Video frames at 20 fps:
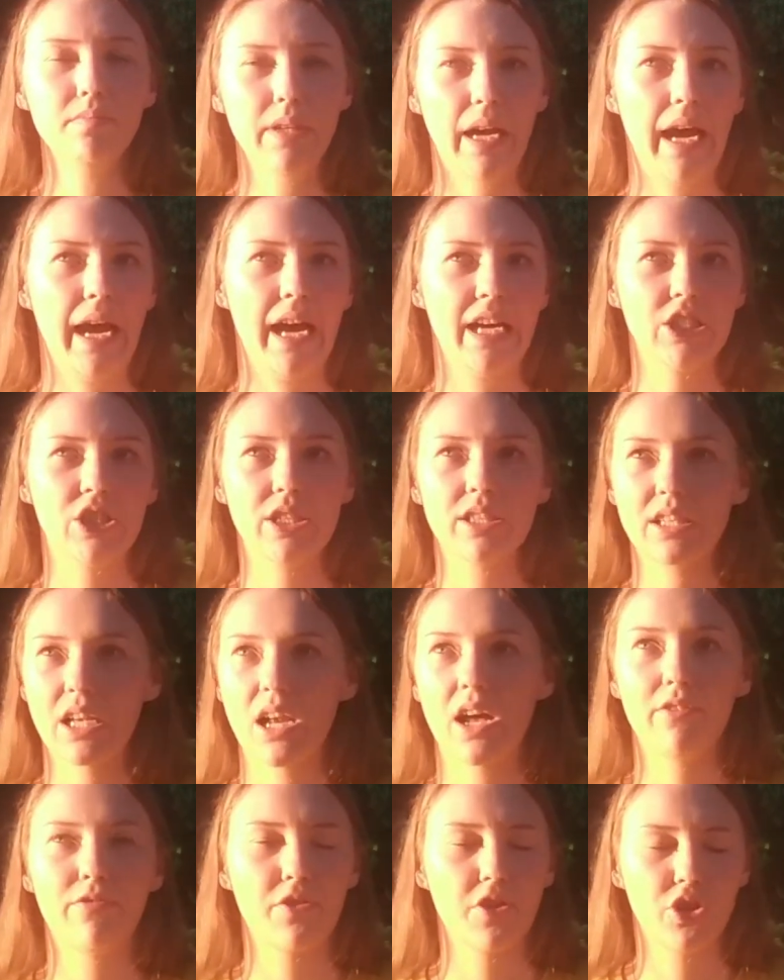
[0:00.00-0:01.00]
had just
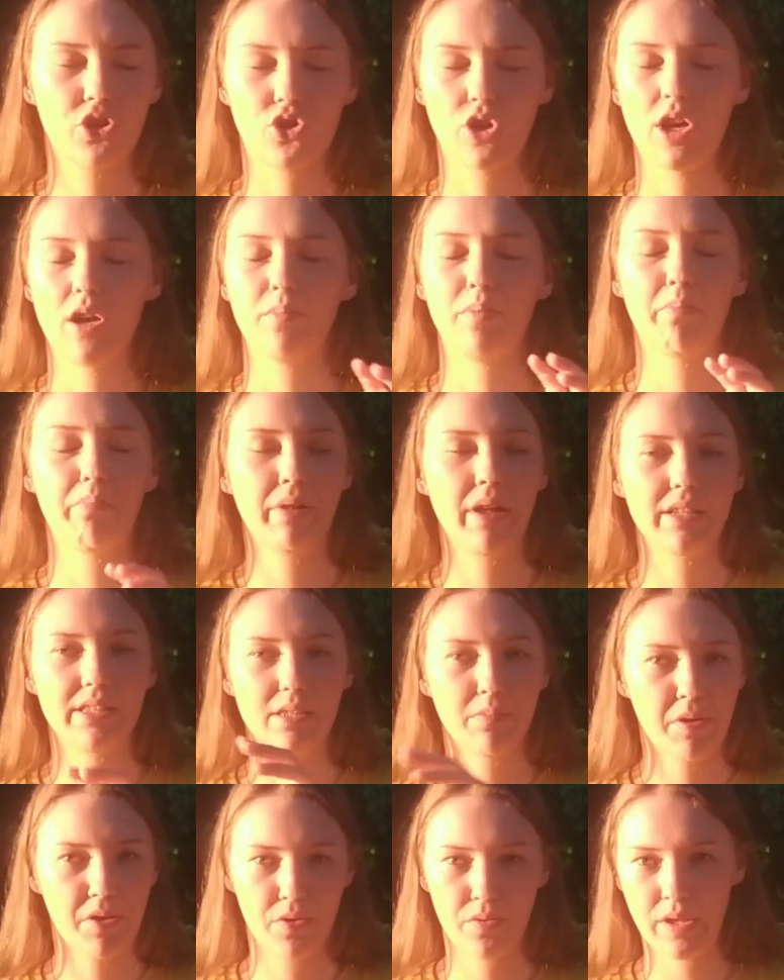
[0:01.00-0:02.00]
enough for the trip plus
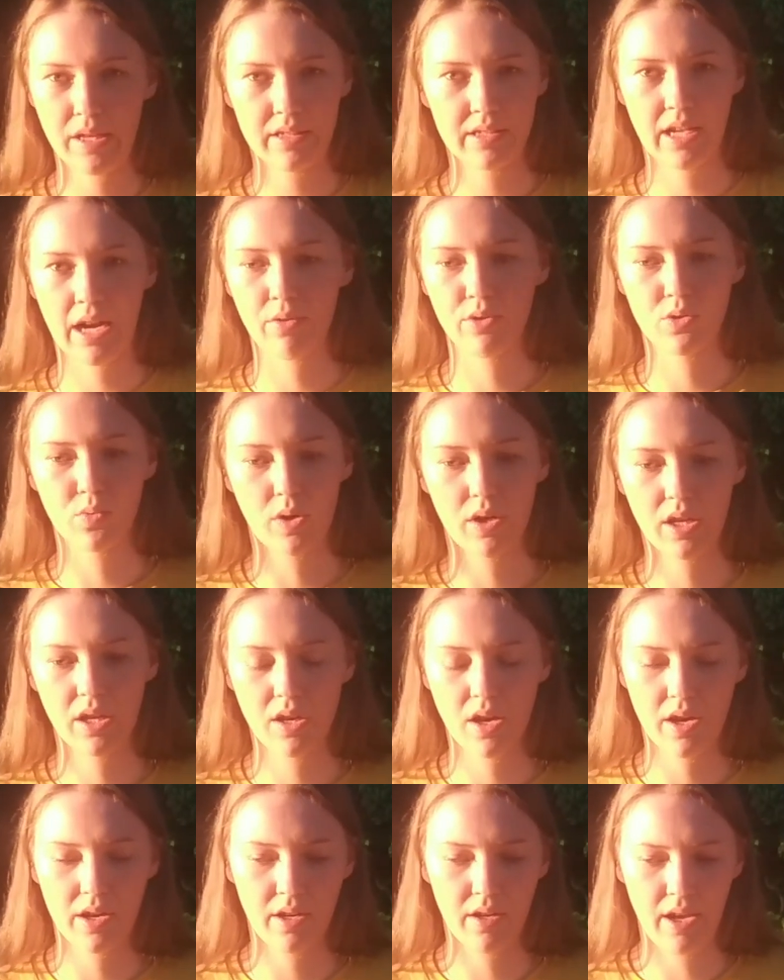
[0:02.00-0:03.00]
some other things that I was working
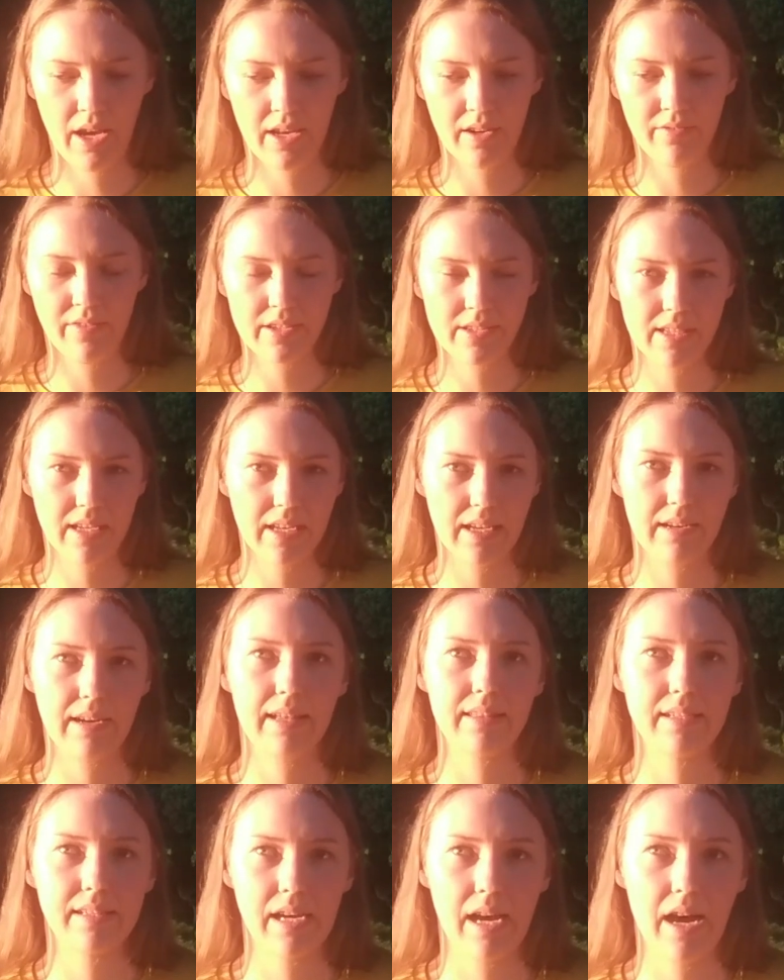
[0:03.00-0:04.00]
on and investing in
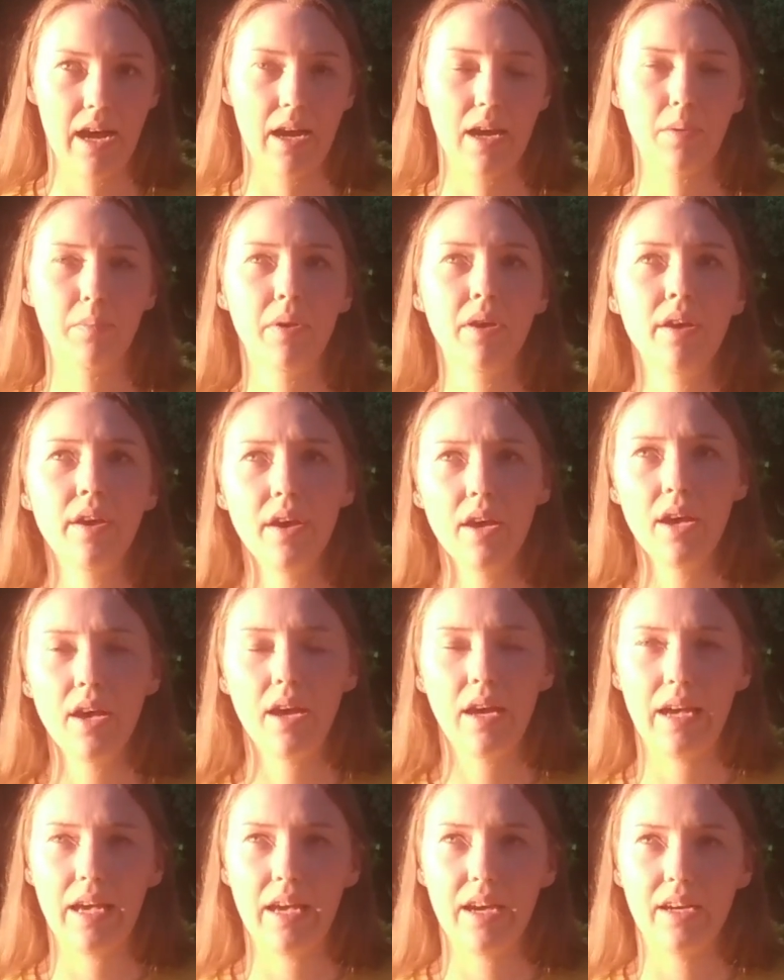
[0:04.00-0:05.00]
at the time.
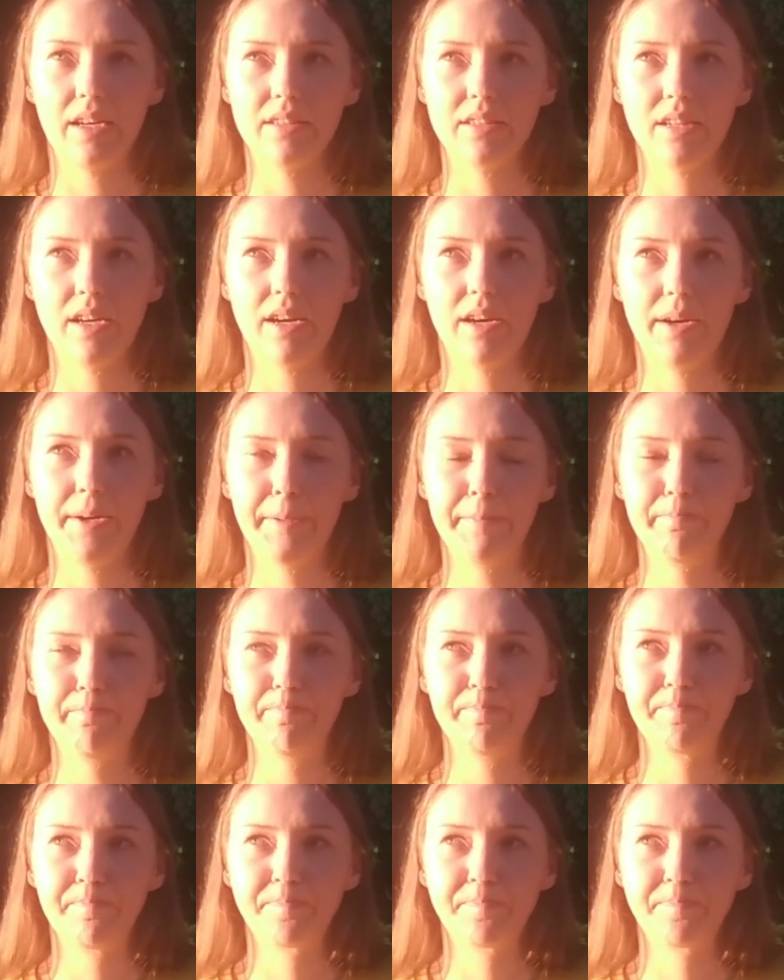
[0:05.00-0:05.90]
And